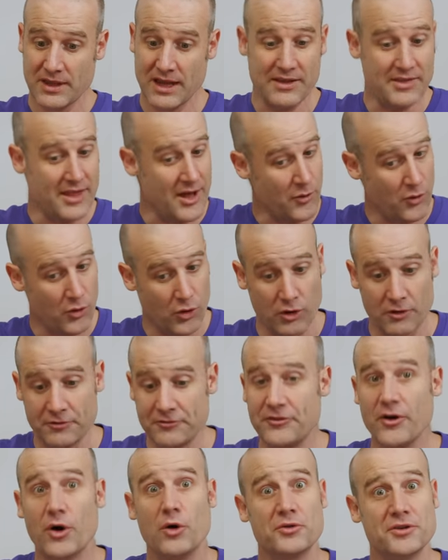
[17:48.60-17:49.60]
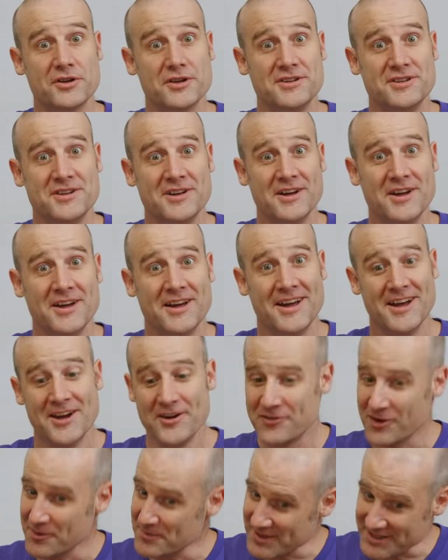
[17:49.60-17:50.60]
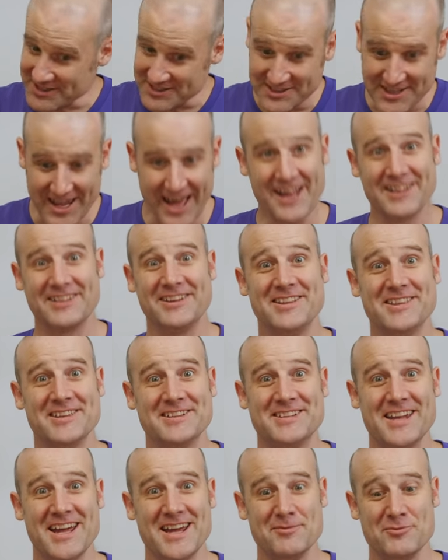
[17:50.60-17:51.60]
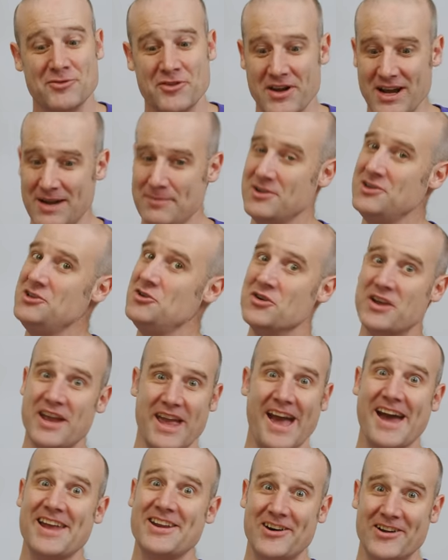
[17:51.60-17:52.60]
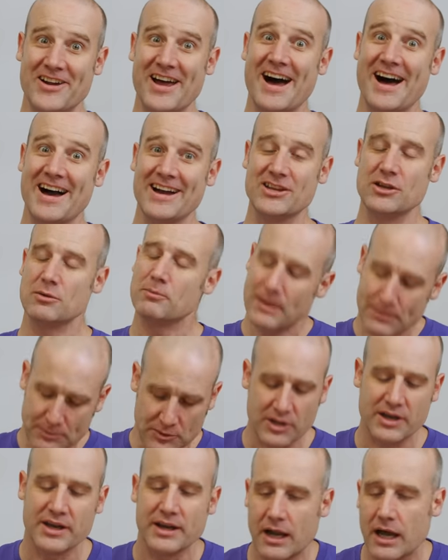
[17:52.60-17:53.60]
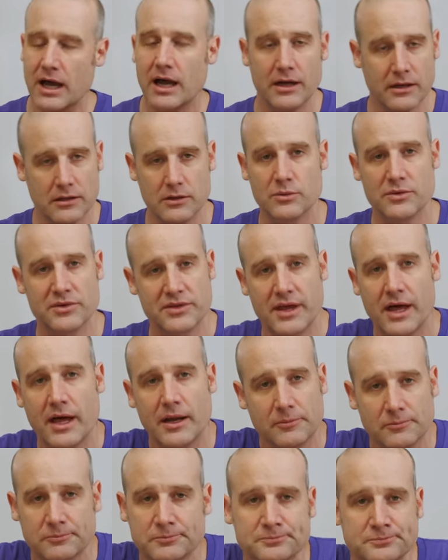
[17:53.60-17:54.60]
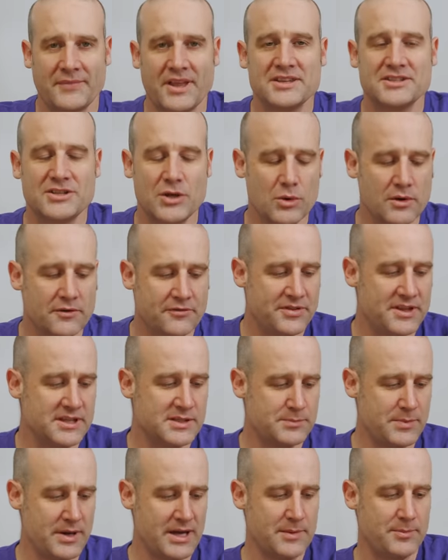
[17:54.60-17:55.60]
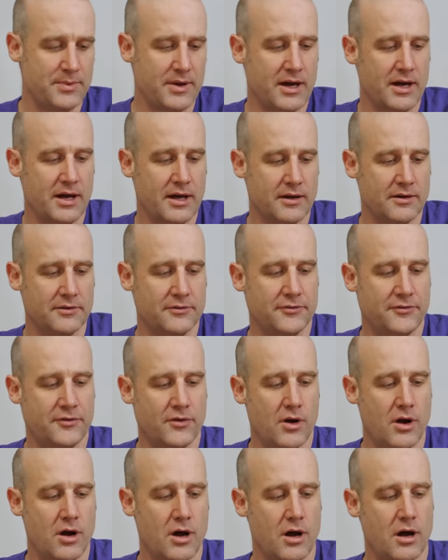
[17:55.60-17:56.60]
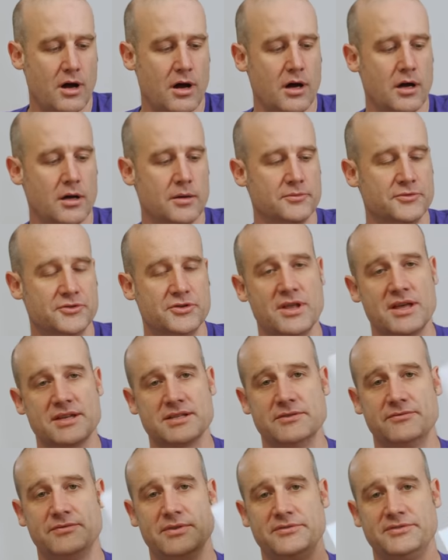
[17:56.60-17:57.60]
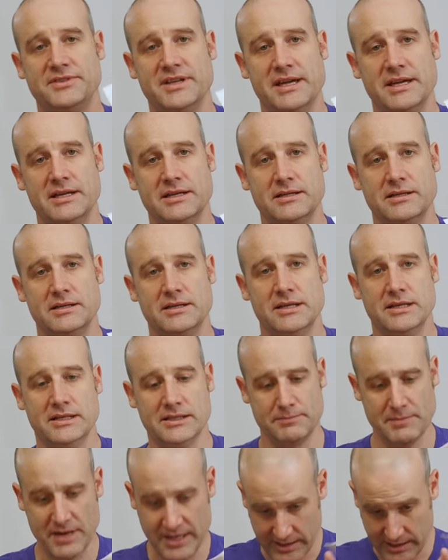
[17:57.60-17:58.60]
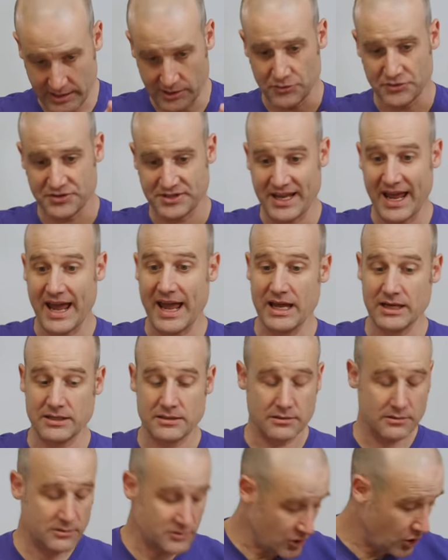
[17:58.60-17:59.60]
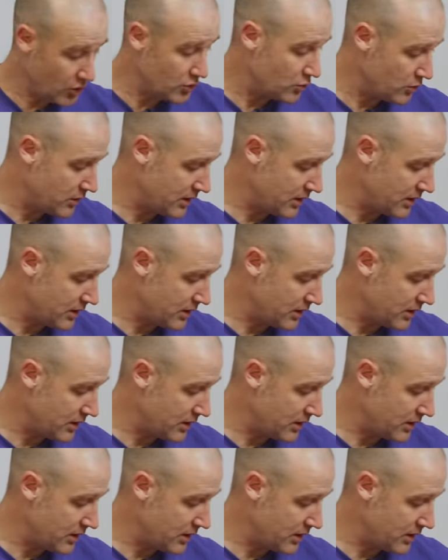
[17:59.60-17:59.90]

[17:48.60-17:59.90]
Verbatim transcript: and they were all folded from exactly the same grid. I mean, you cannot argue, people are going to argue with that. So if this paper from 2015 is making you sad, don't